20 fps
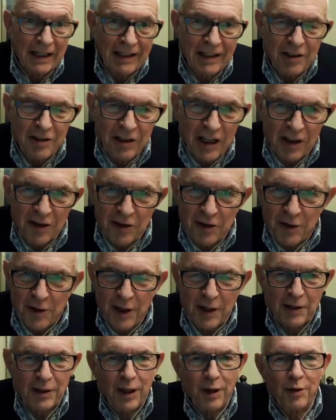least as of
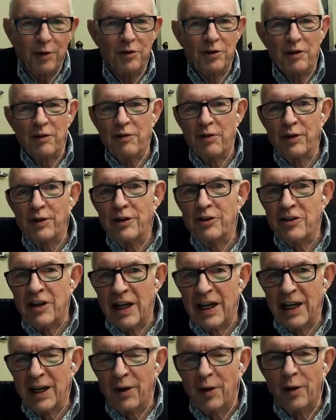the close of
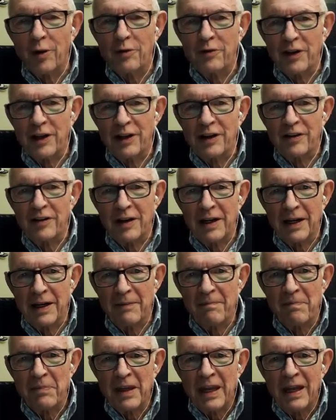Thursday, over